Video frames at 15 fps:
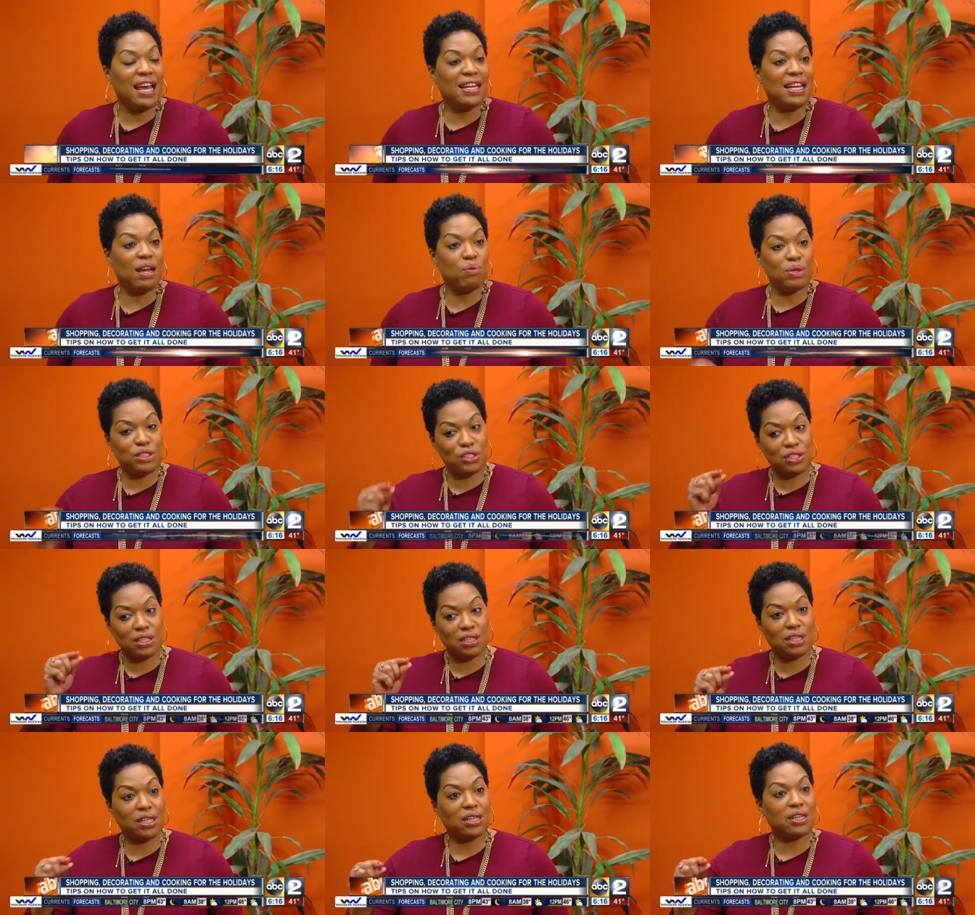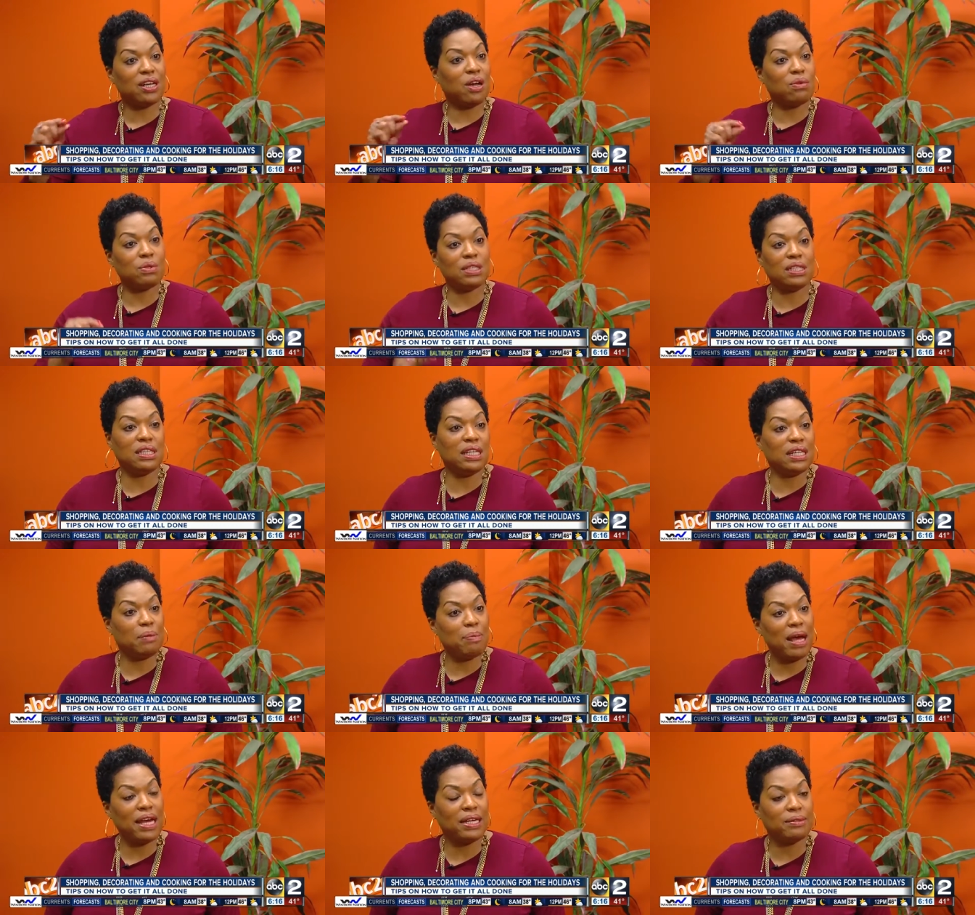And now we just go and click
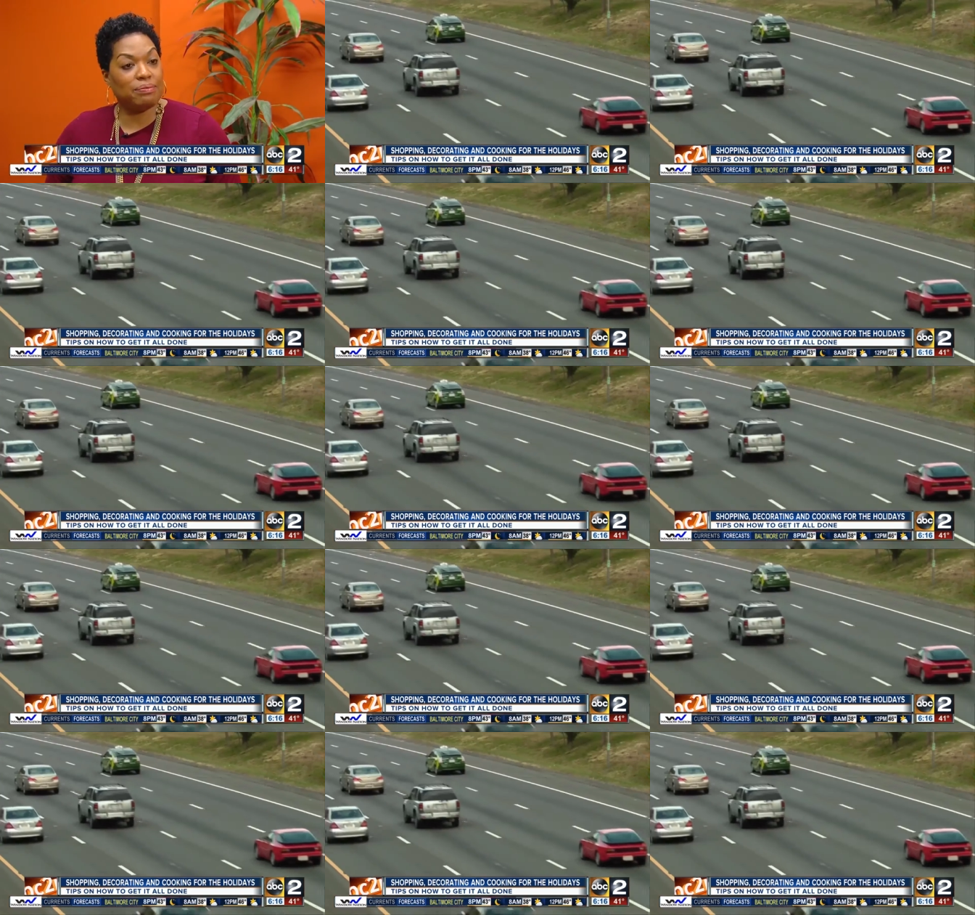and buy